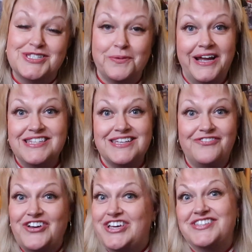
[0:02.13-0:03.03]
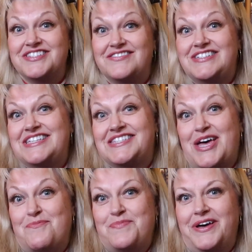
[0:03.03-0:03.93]
21st of
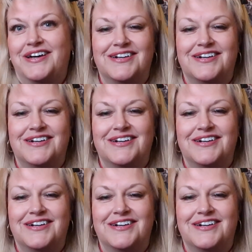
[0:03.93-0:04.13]
December.